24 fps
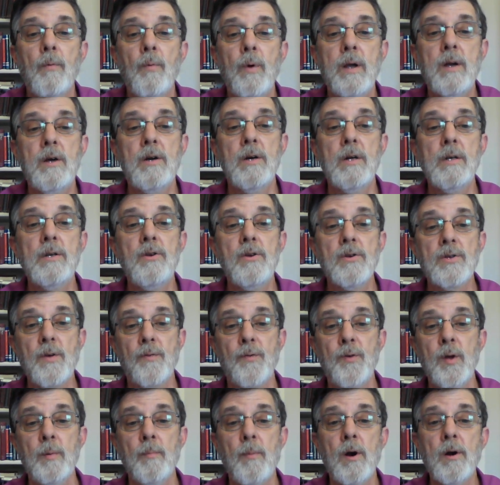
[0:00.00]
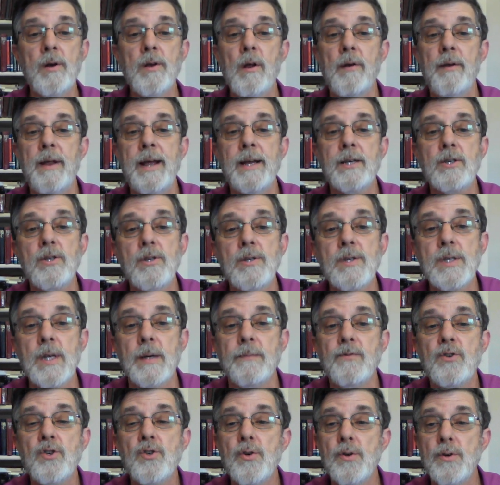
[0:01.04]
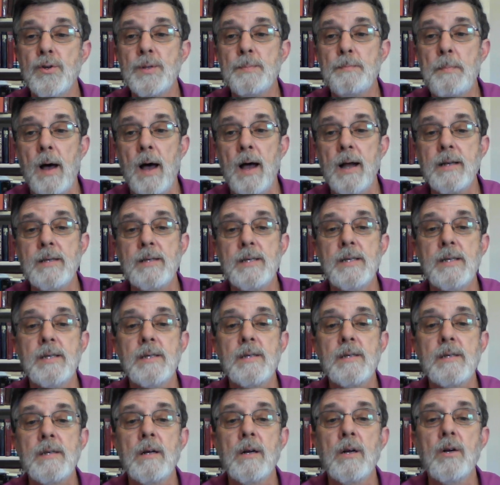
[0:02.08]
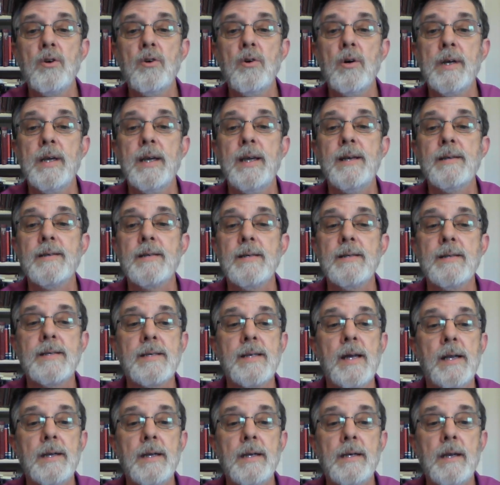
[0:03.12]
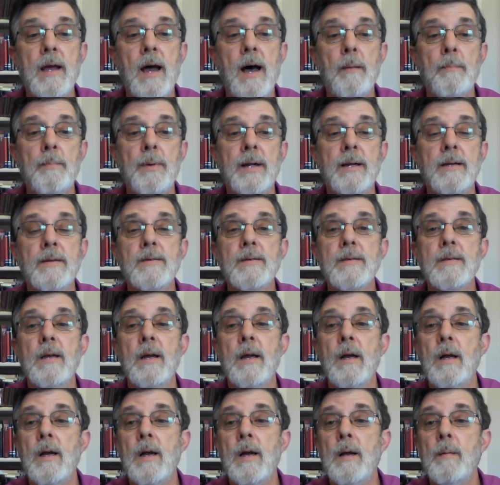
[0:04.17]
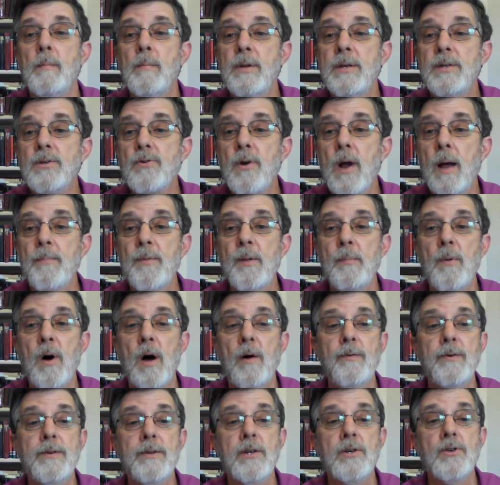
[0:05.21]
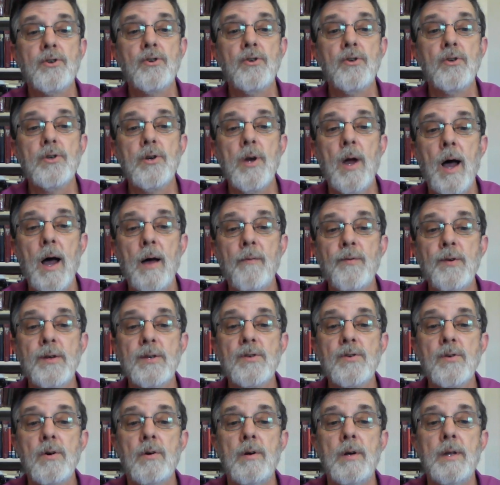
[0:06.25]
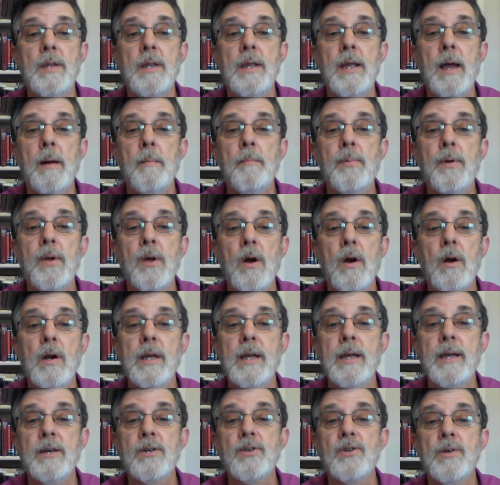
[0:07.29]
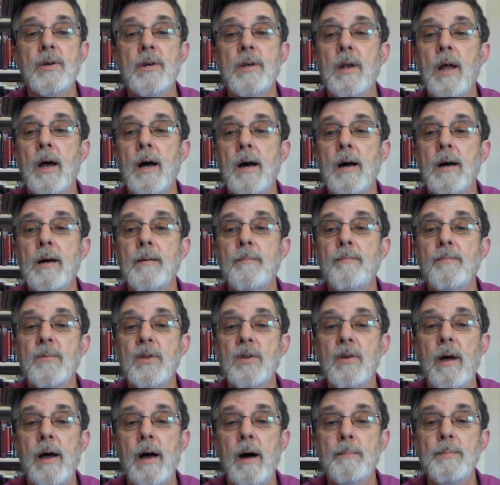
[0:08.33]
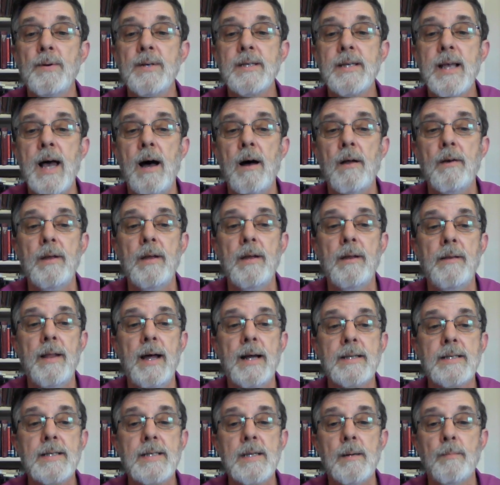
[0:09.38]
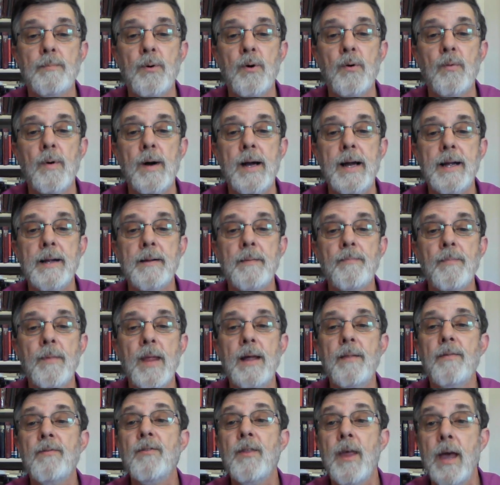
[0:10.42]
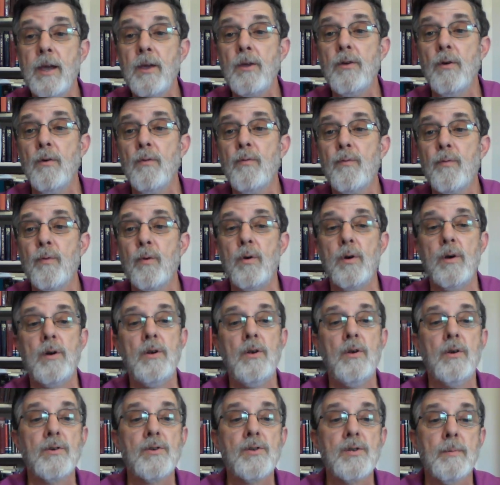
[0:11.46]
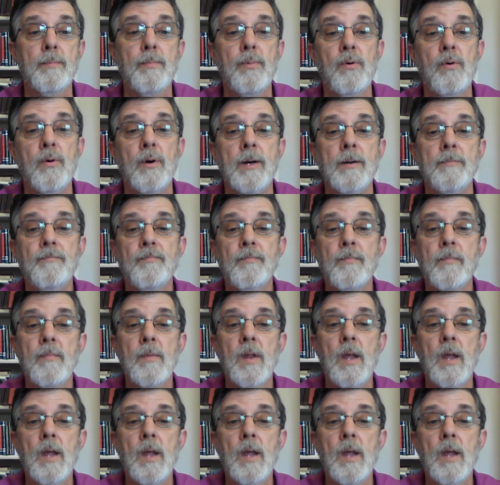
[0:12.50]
We could use a few more donations of juice boxes, cookies, and Sunday toppings. Please drop them off at the church office or in the NPR kitchen to help us out in that simple way. And thank you for your support.